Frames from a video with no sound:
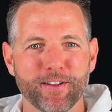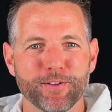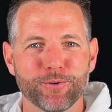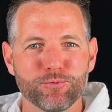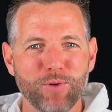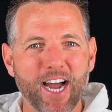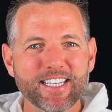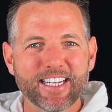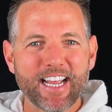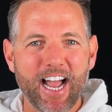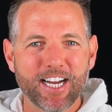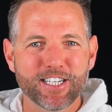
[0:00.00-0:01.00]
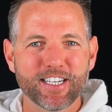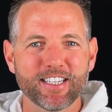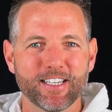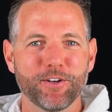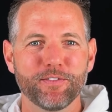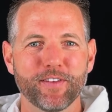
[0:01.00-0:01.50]
There's rising action,
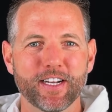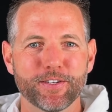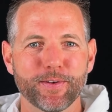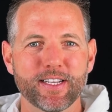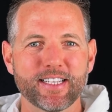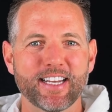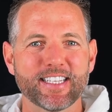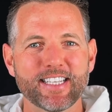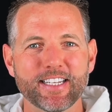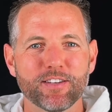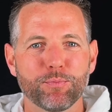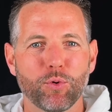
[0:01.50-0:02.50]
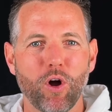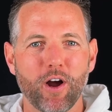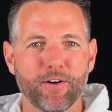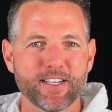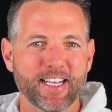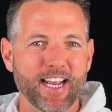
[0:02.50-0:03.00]
little victories, and a sense of
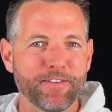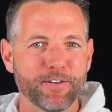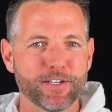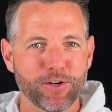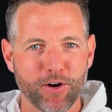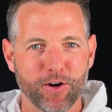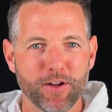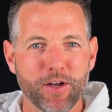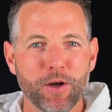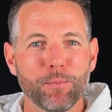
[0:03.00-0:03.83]
progress at every turn,